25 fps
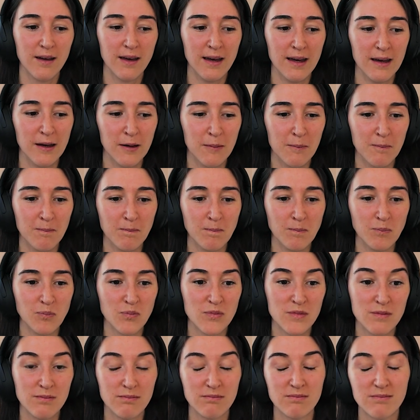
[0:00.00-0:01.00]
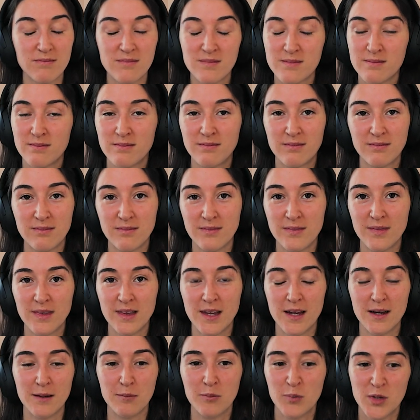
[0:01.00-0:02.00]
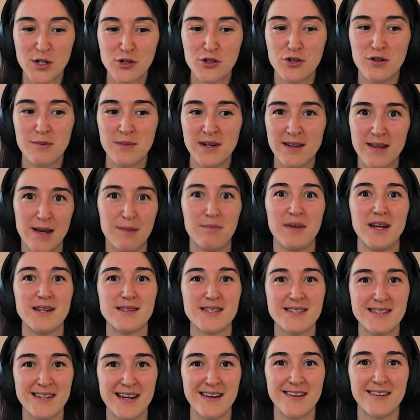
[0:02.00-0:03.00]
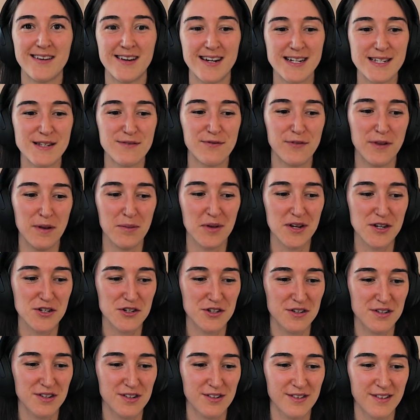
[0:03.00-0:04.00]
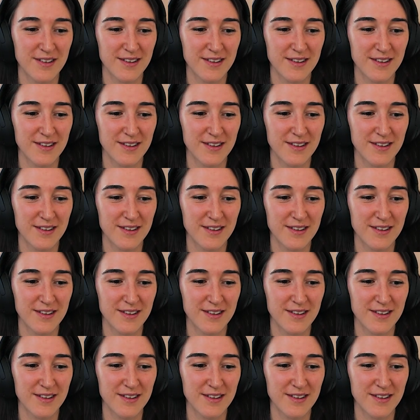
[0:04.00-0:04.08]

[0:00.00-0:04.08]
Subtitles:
I'm assuming that means standardized Flemish.